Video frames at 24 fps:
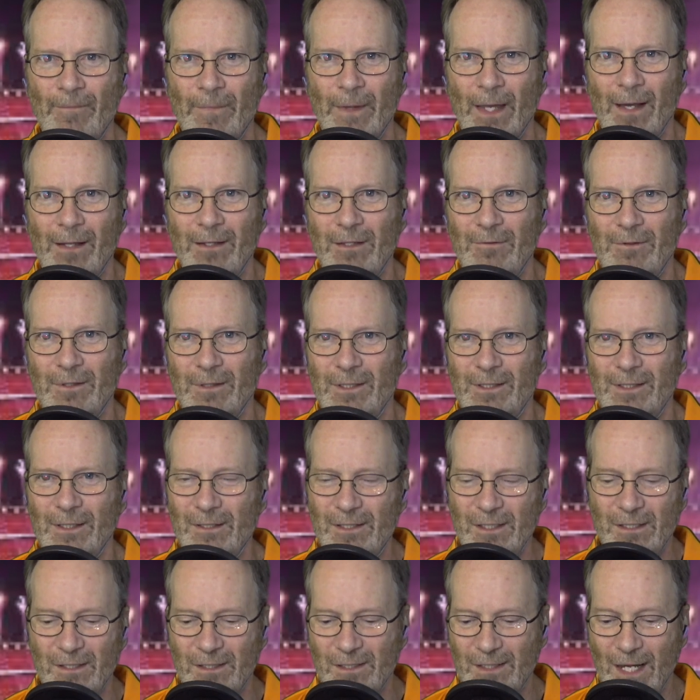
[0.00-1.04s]
And you just,
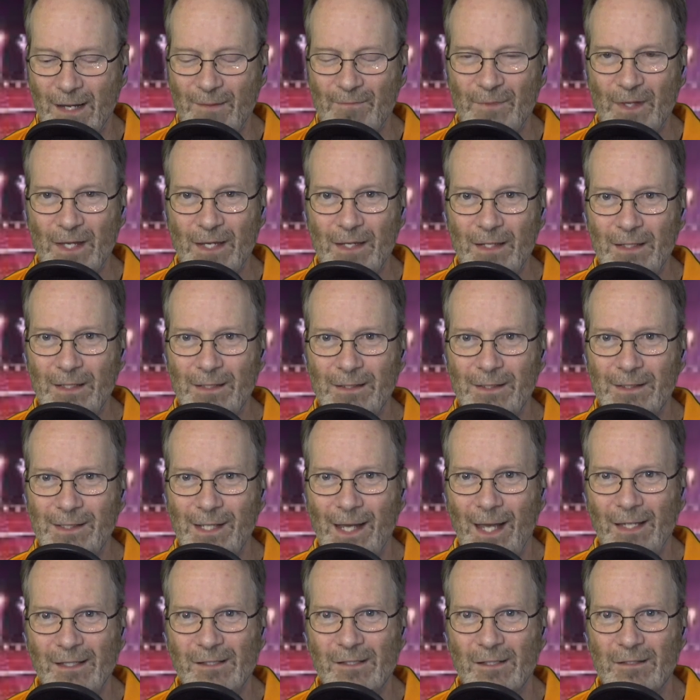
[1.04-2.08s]
it's the same thing he did to
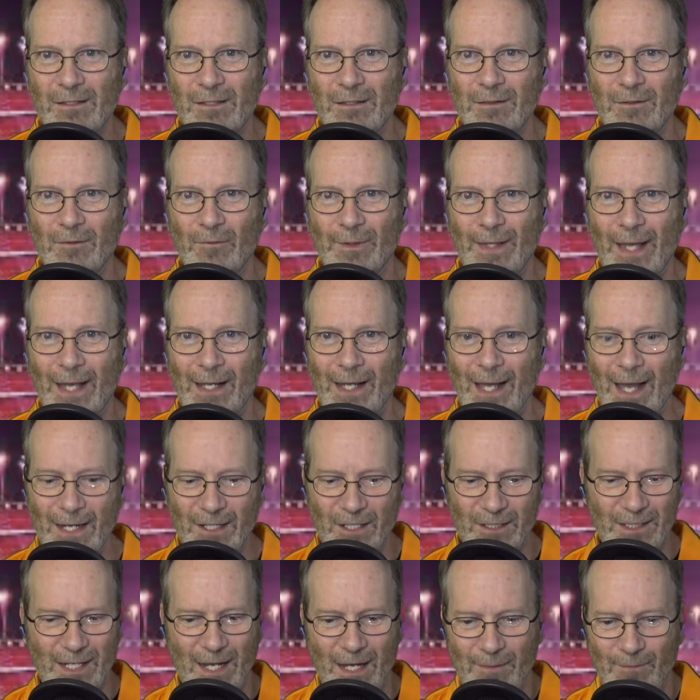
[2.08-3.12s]
Texas when that guy
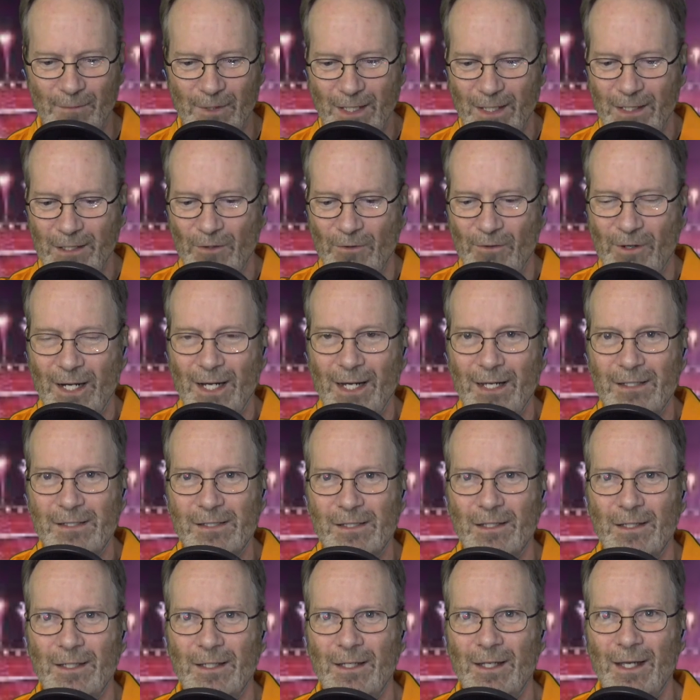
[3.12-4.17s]
just had him dead to
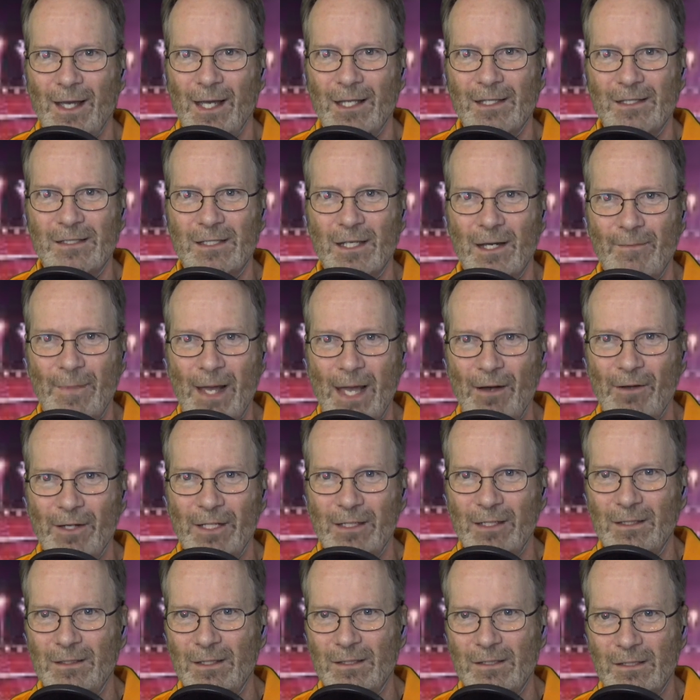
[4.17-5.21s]
rights and somehow he
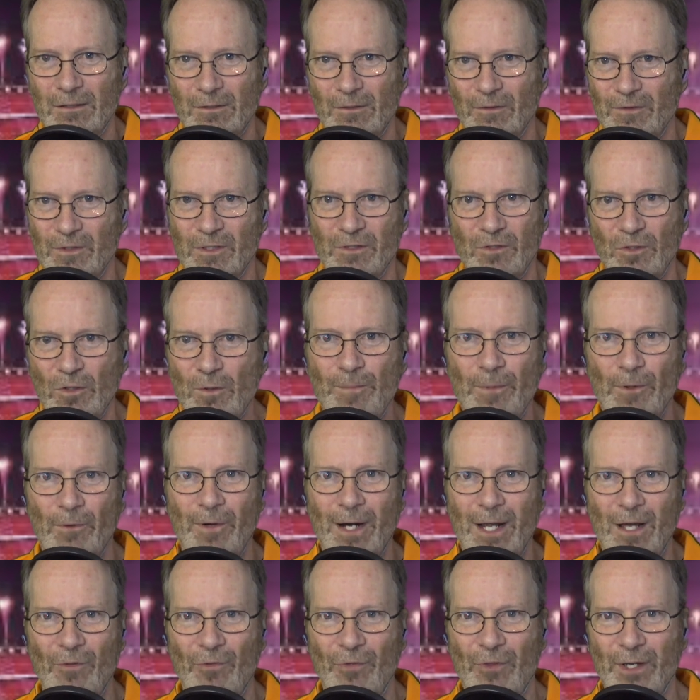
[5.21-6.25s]
did this little scoop
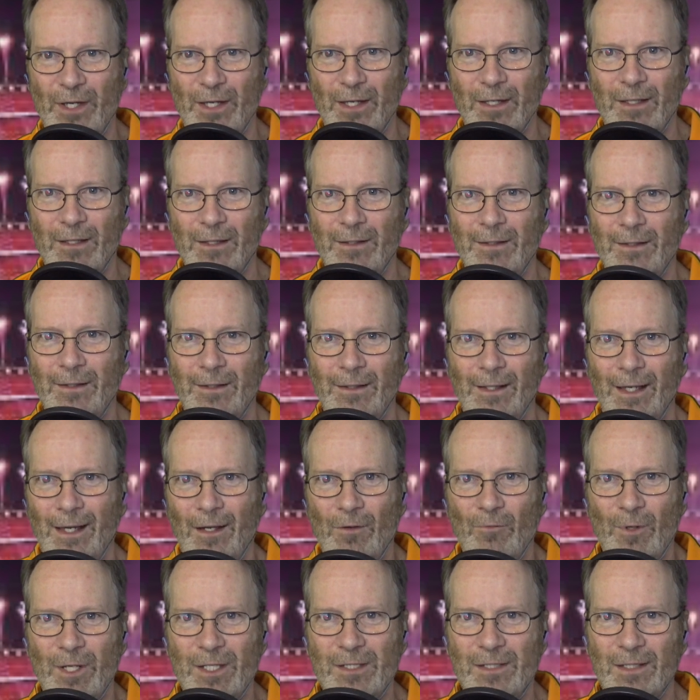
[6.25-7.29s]
around thing
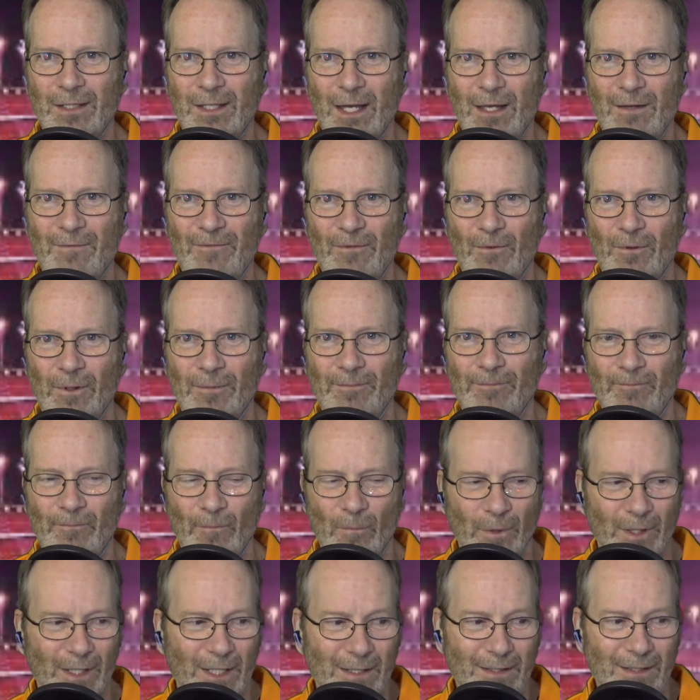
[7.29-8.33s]
and wins the game for him.
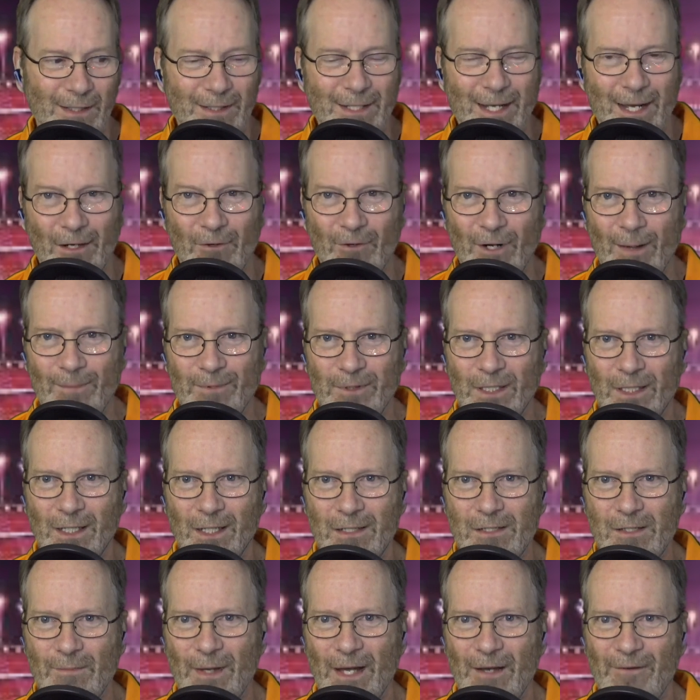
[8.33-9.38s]
Well, he did that crap to
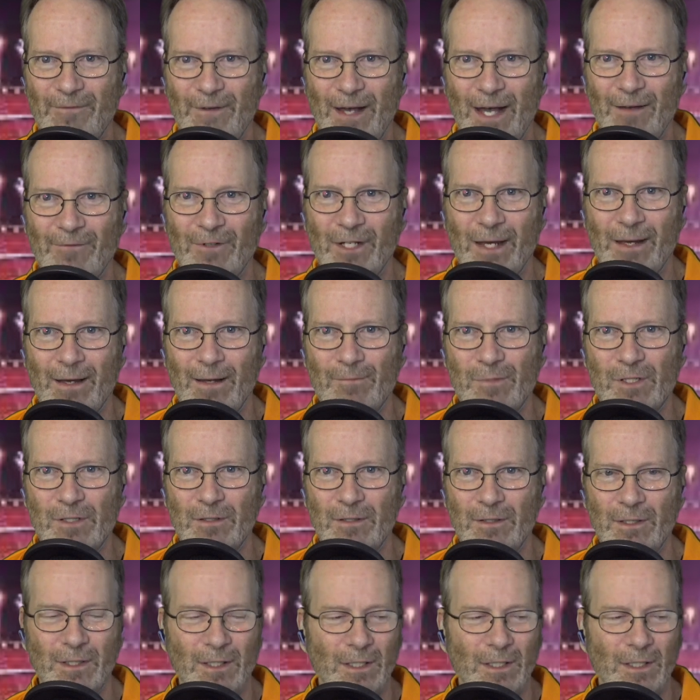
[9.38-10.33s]
us about five times.